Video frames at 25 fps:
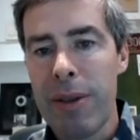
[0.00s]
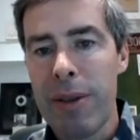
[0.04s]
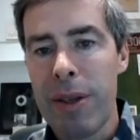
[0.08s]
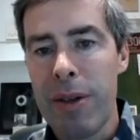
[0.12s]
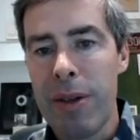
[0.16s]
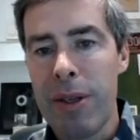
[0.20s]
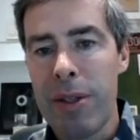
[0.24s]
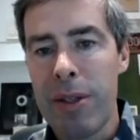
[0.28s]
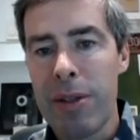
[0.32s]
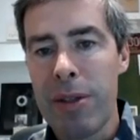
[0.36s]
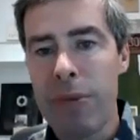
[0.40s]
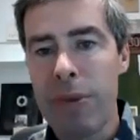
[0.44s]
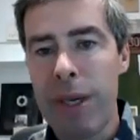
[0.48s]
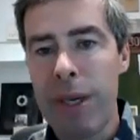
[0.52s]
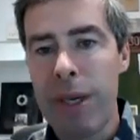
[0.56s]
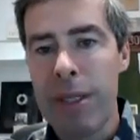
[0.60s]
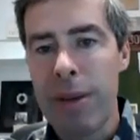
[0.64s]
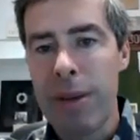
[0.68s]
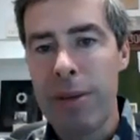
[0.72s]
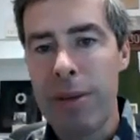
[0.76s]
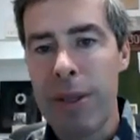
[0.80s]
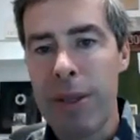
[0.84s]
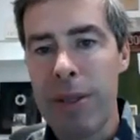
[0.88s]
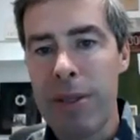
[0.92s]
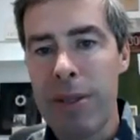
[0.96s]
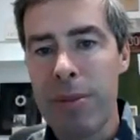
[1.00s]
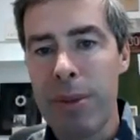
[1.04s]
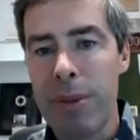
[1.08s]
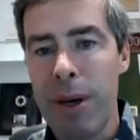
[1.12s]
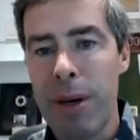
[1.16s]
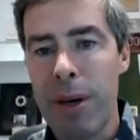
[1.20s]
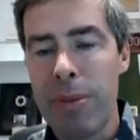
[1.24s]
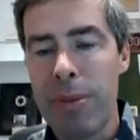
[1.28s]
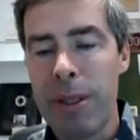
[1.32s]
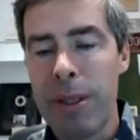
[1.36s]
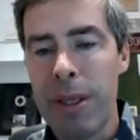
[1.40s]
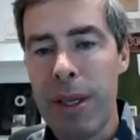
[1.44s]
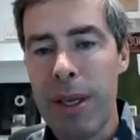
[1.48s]
They need to raise up this
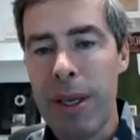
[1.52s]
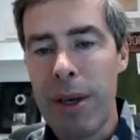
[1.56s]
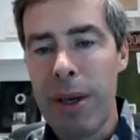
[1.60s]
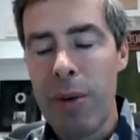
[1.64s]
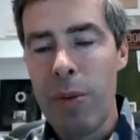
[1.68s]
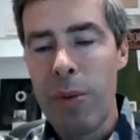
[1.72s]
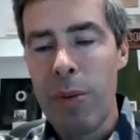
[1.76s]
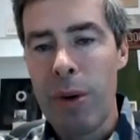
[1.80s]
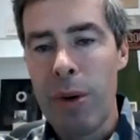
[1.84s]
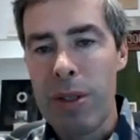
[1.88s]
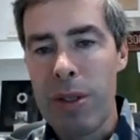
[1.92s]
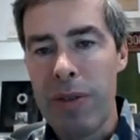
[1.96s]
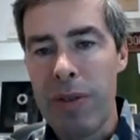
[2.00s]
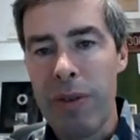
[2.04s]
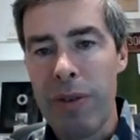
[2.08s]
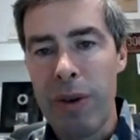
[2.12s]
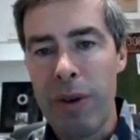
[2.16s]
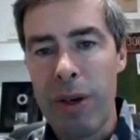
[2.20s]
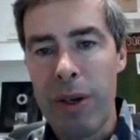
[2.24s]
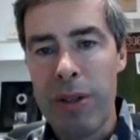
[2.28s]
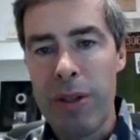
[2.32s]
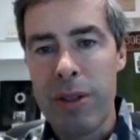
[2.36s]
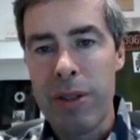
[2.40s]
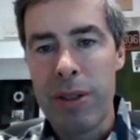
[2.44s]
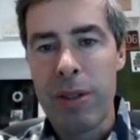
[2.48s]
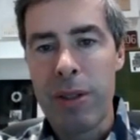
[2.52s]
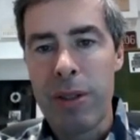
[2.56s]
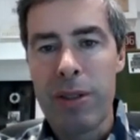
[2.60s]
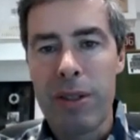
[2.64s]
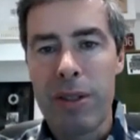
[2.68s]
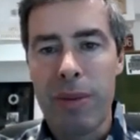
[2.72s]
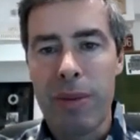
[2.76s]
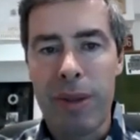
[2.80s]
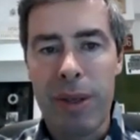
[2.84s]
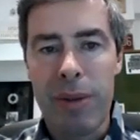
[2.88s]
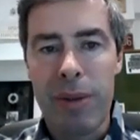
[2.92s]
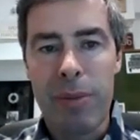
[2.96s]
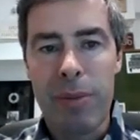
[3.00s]
compartment. Whereas if you're going to do
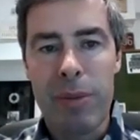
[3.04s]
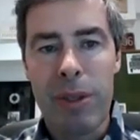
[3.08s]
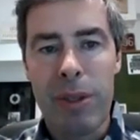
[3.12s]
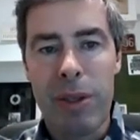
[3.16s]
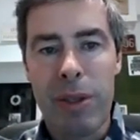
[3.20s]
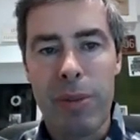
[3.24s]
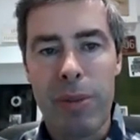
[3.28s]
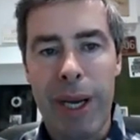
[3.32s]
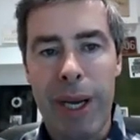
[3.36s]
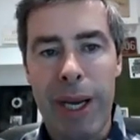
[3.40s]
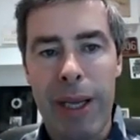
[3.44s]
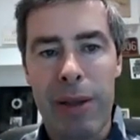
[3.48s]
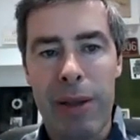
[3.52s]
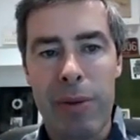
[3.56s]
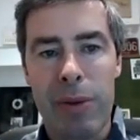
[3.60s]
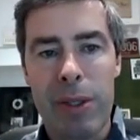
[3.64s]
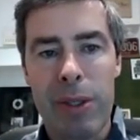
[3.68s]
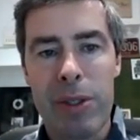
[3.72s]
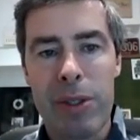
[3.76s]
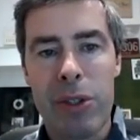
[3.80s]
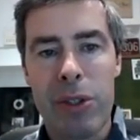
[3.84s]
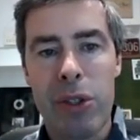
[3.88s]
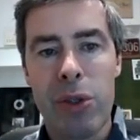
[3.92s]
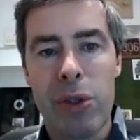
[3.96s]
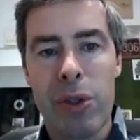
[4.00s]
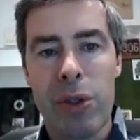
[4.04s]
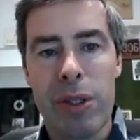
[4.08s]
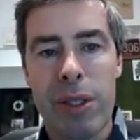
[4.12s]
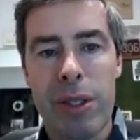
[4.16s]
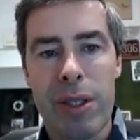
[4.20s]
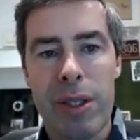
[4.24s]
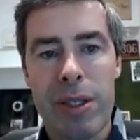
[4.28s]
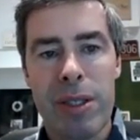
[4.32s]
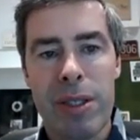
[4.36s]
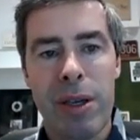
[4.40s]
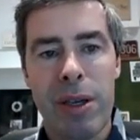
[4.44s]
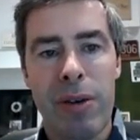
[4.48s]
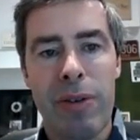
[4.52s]
something to the back of the wrist joint
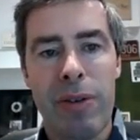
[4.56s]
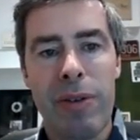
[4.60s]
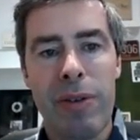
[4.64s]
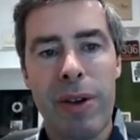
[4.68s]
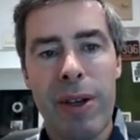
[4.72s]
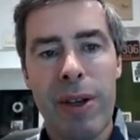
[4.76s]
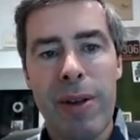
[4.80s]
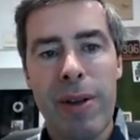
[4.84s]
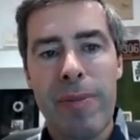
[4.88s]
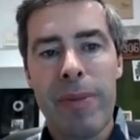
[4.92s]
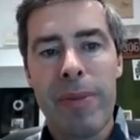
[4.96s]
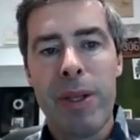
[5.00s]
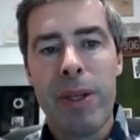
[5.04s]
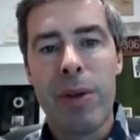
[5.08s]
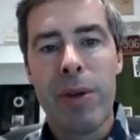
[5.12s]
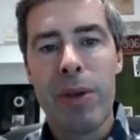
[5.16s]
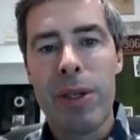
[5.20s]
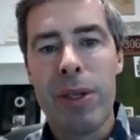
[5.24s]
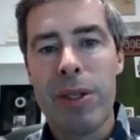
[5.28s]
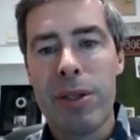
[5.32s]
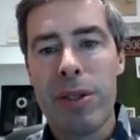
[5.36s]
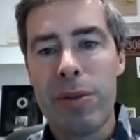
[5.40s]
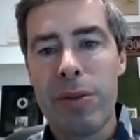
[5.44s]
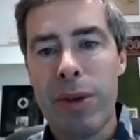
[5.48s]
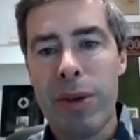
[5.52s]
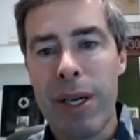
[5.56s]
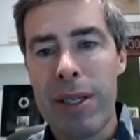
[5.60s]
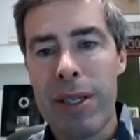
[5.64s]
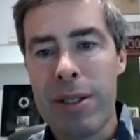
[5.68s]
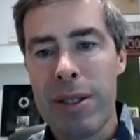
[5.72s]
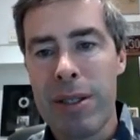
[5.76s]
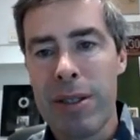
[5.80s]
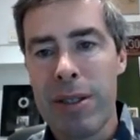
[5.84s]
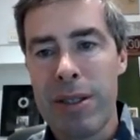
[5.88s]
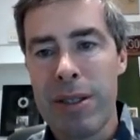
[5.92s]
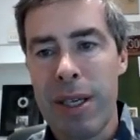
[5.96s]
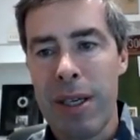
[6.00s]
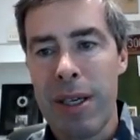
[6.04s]
itself, you'll need to
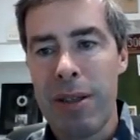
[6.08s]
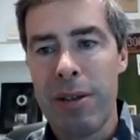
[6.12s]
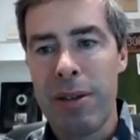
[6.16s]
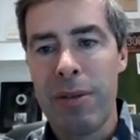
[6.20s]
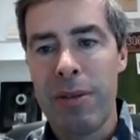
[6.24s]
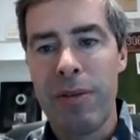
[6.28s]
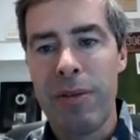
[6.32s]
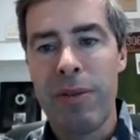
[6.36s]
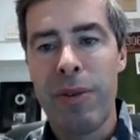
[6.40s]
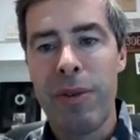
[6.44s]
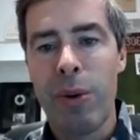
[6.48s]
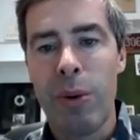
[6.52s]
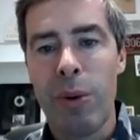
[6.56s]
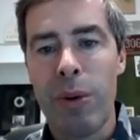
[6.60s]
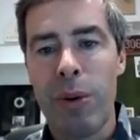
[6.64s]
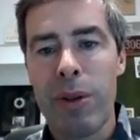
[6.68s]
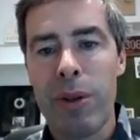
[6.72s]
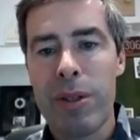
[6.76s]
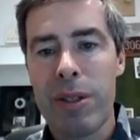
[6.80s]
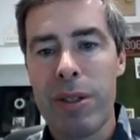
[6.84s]
raise the second and fourth.